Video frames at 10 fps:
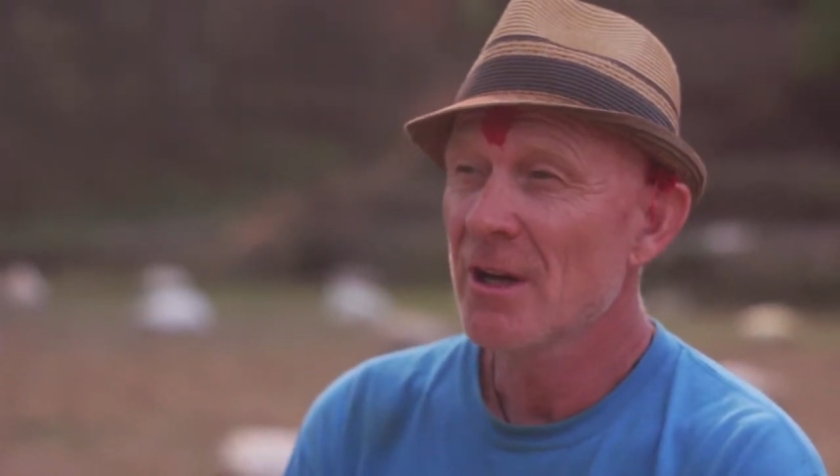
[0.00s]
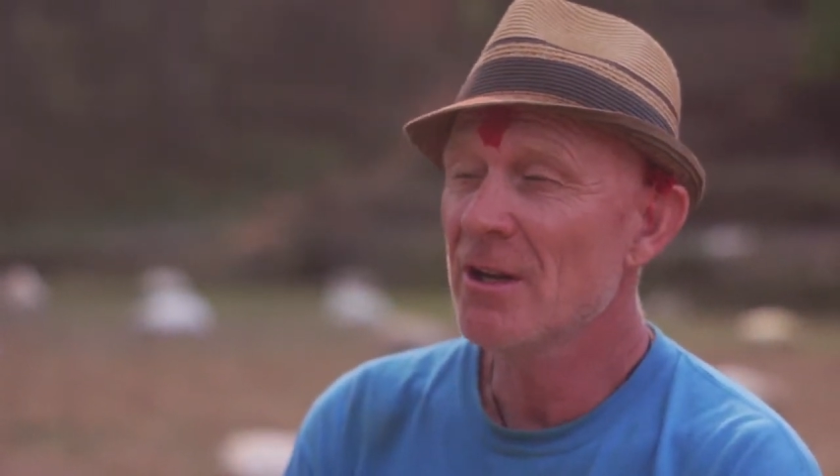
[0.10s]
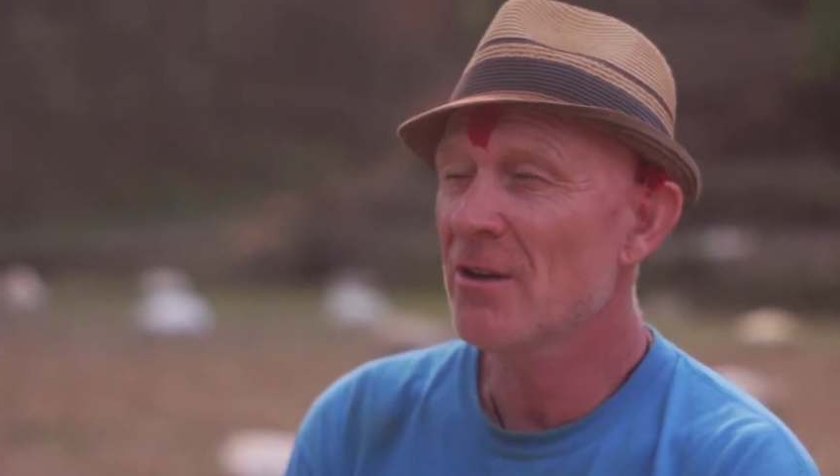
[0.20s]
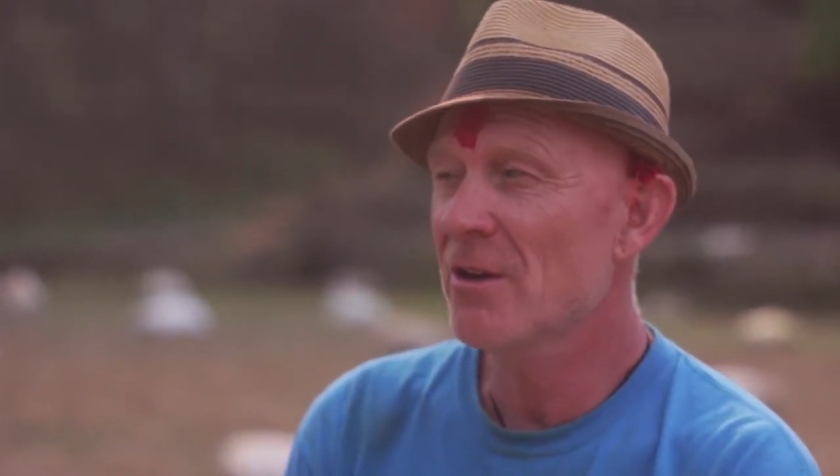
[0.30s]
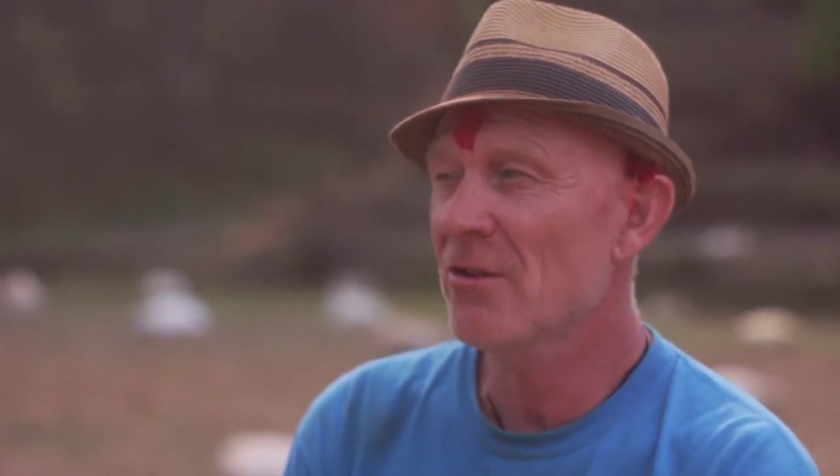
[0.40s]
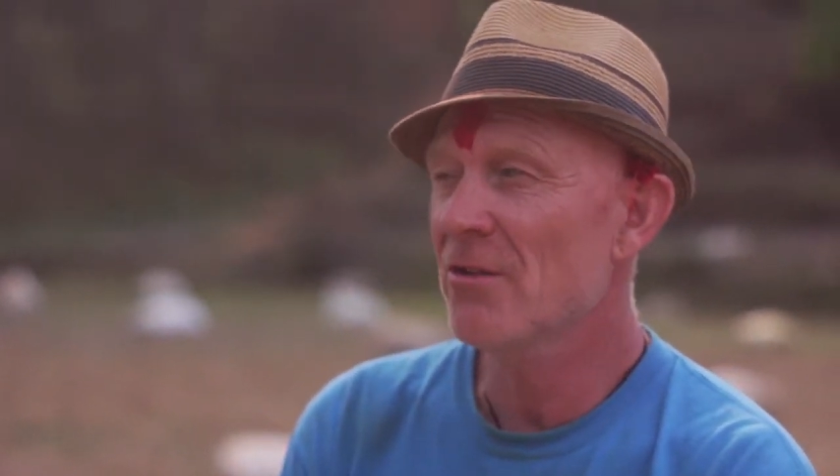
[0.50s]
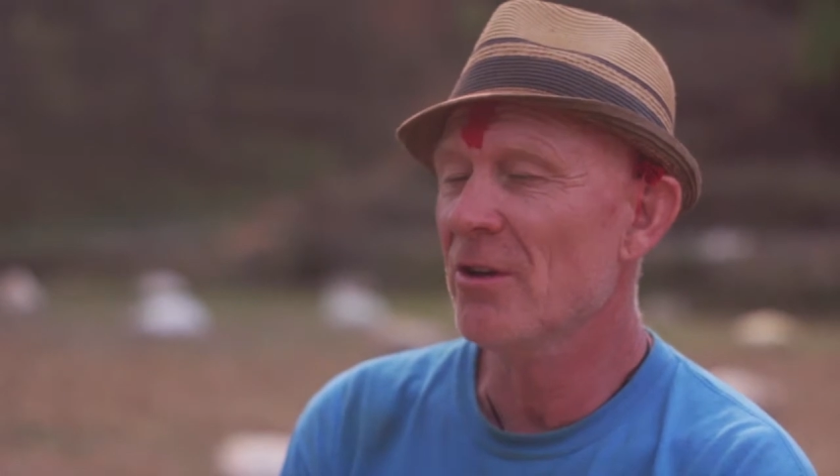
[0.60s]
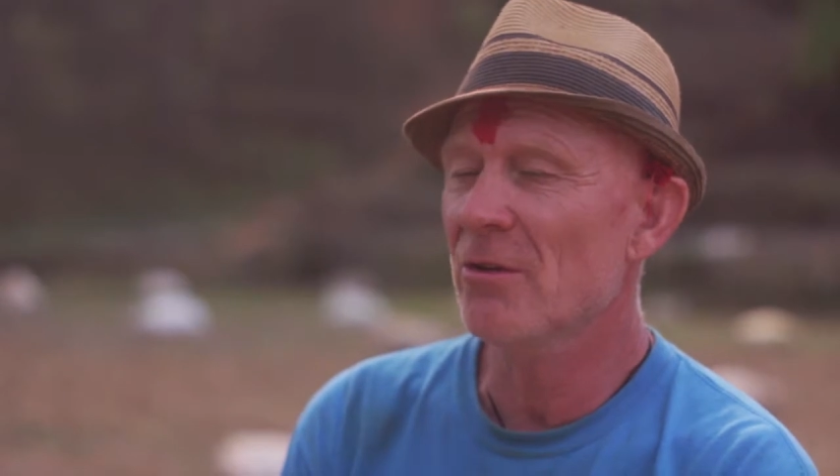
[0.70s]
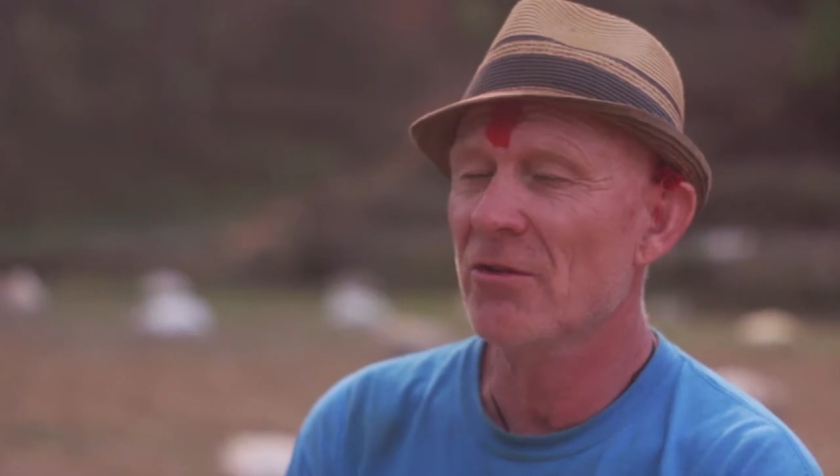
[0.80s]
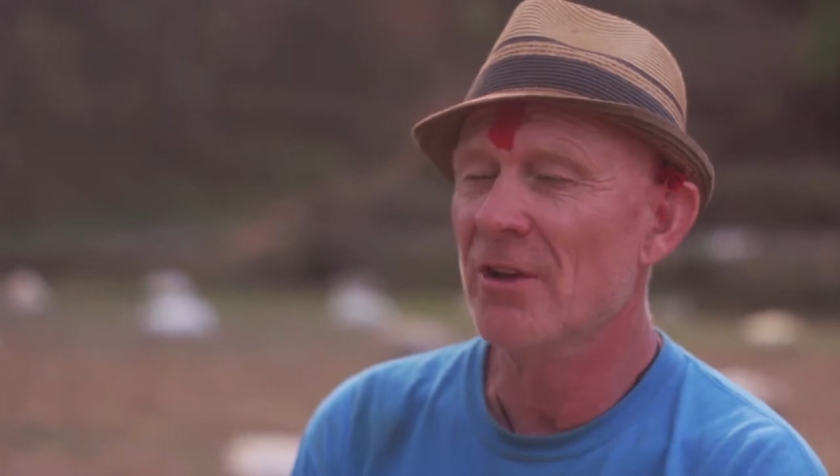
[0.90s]
and you can
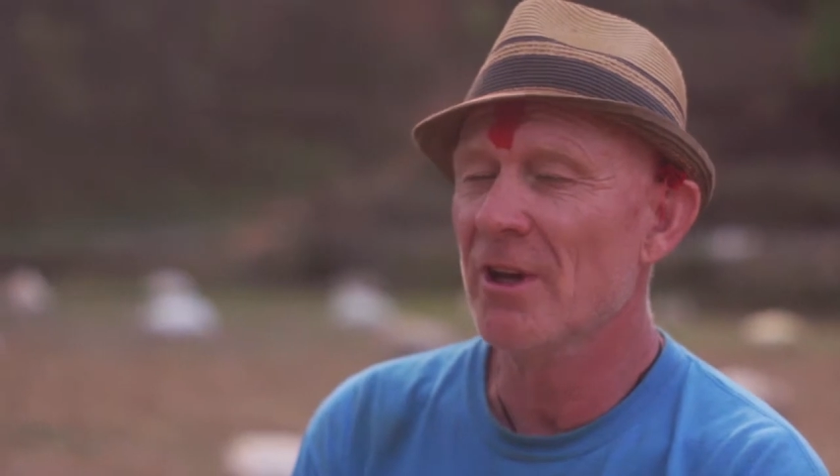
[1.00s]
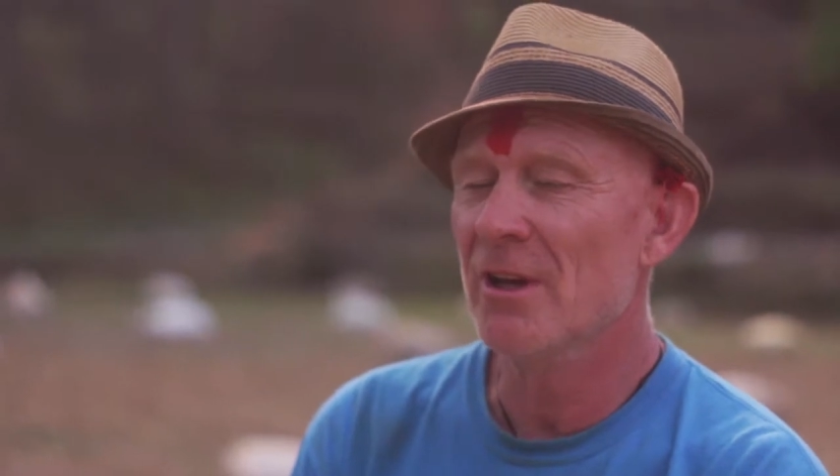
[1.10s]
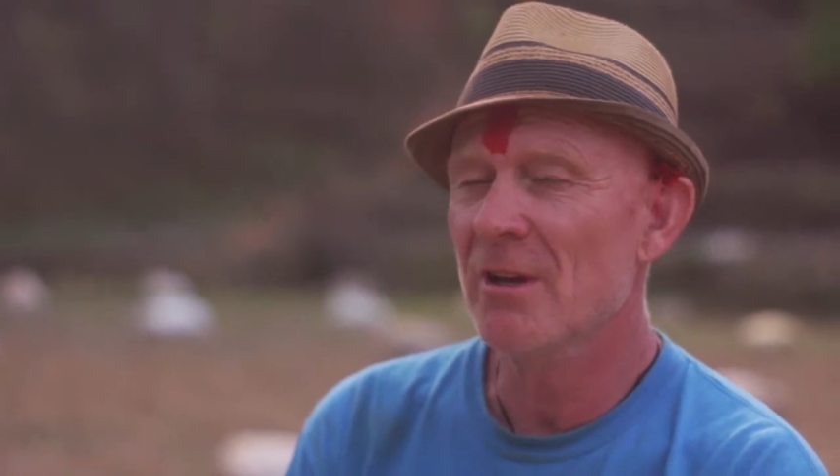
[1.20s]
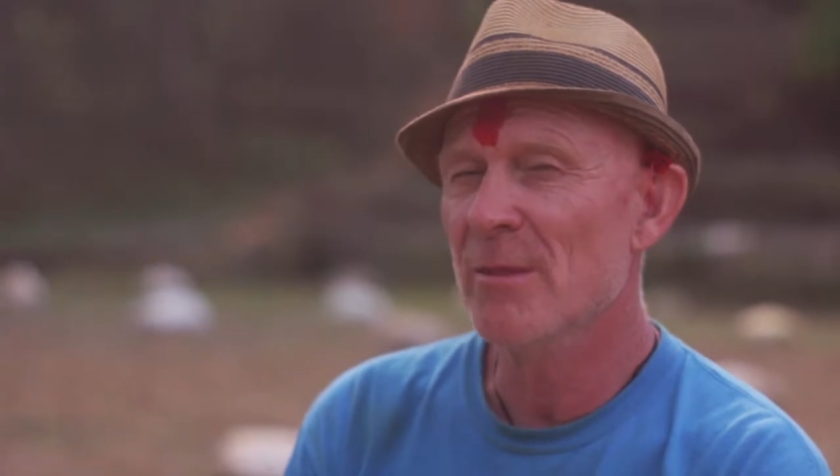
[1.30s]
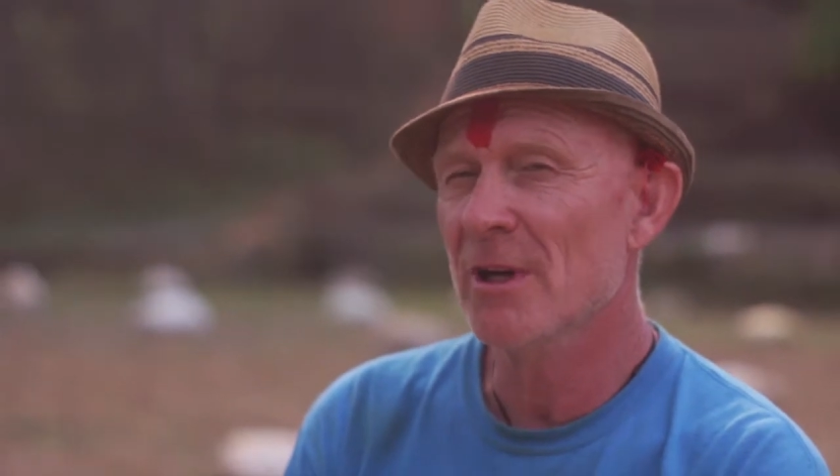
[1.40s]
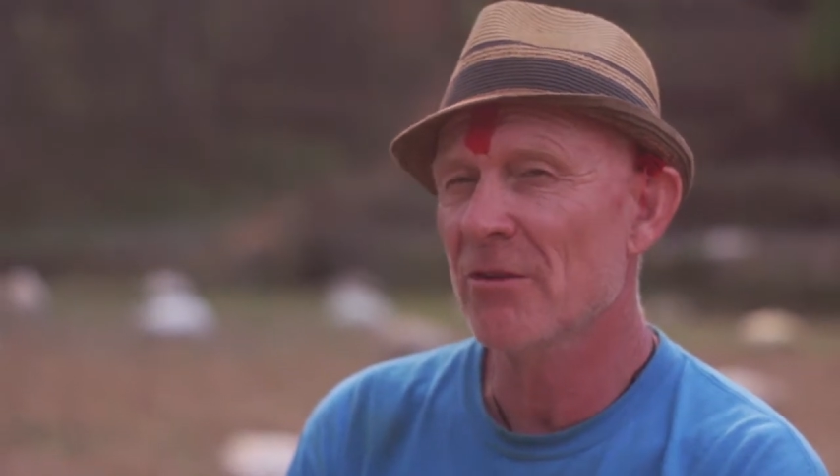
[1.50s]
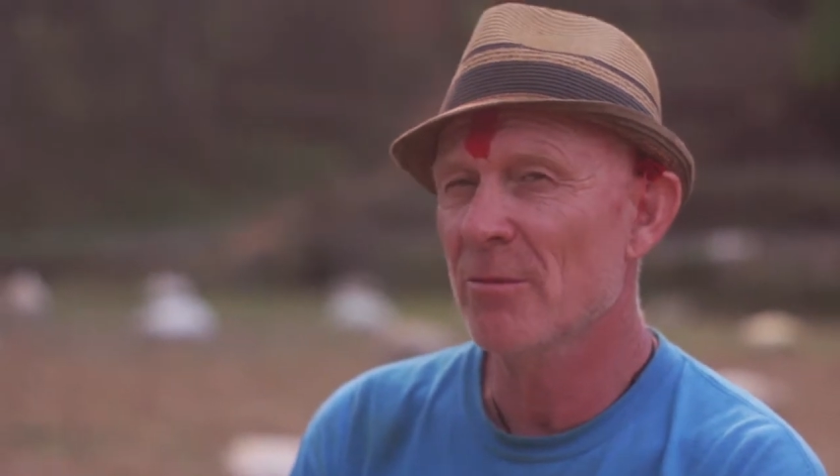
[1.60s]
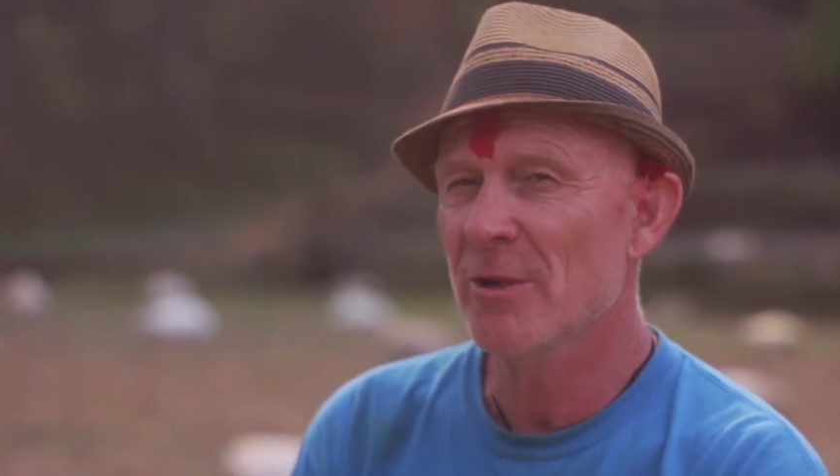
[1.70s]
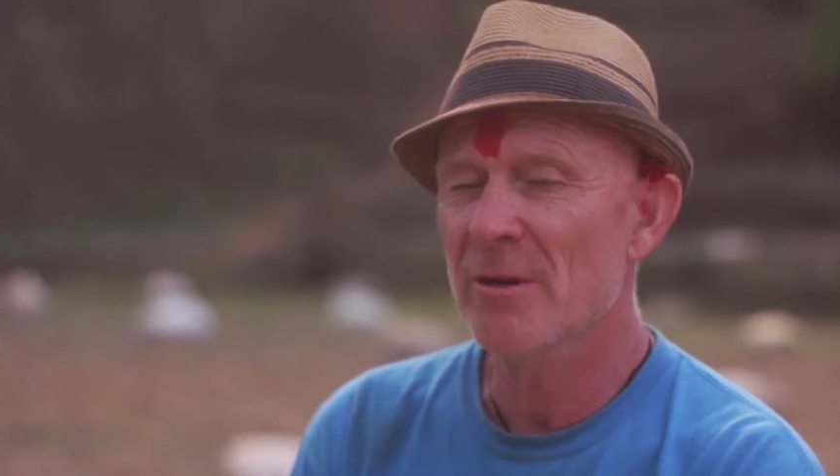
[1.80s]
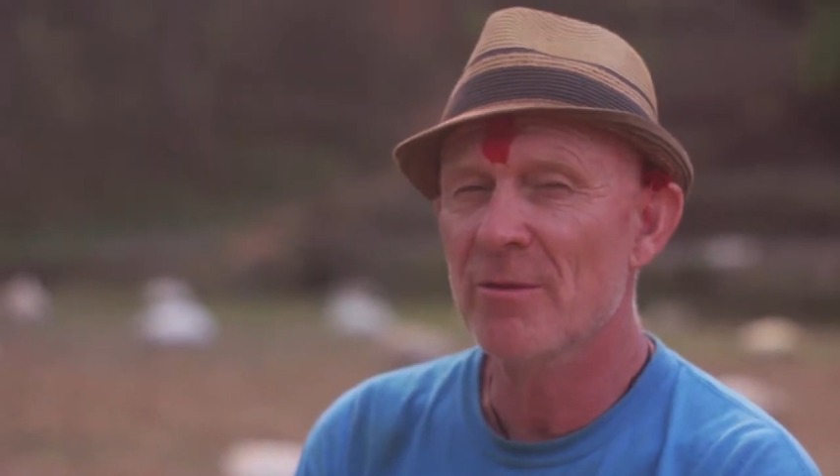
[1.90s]
still see it in amongst
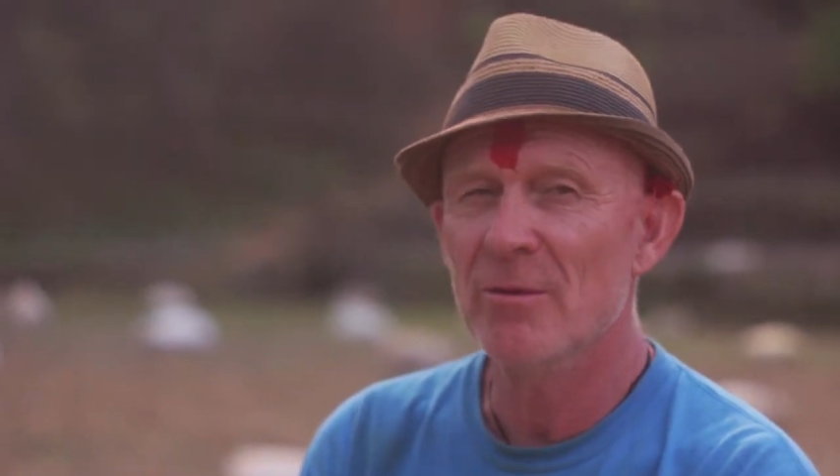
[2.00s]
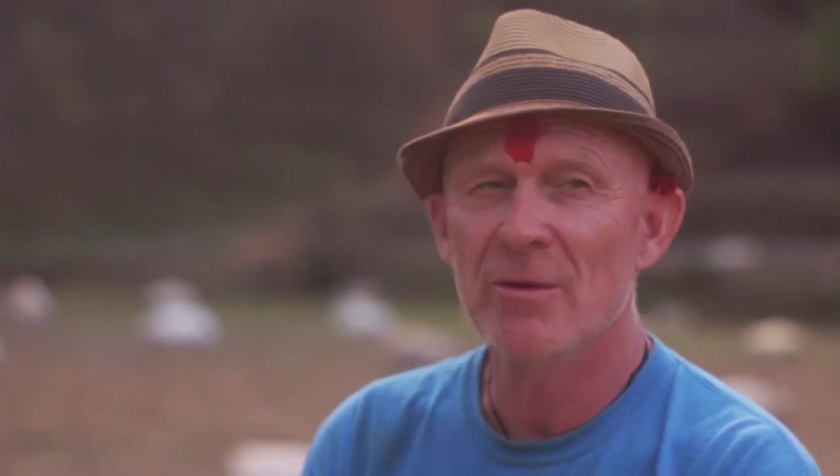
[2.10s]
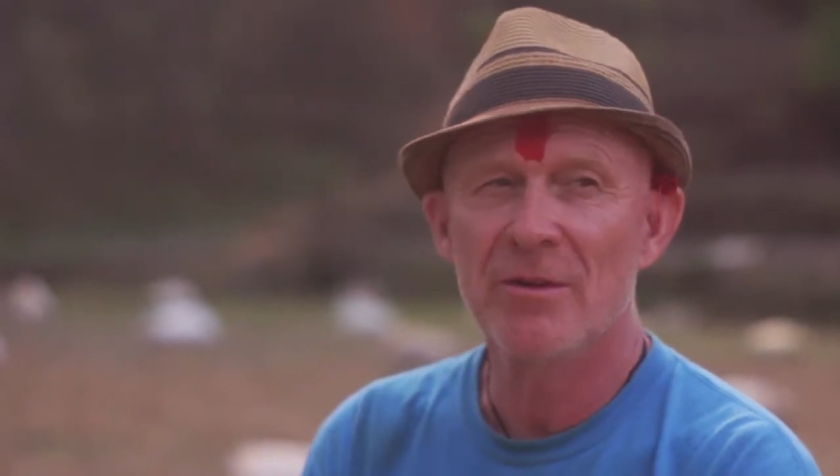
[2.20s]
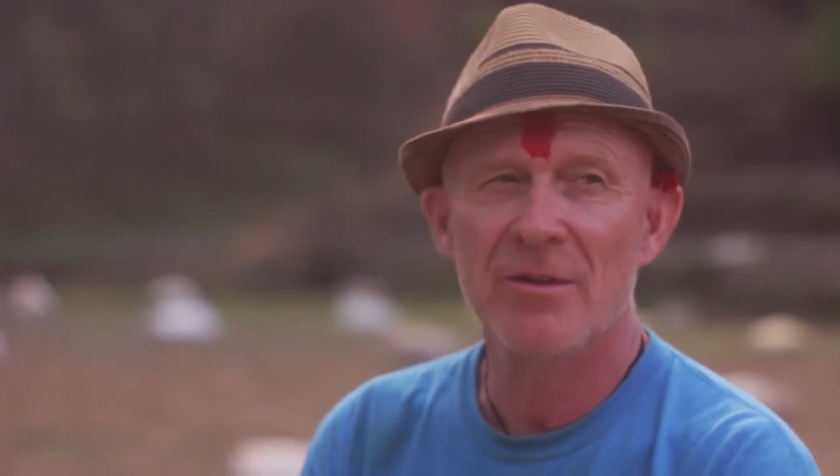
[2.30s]
the people with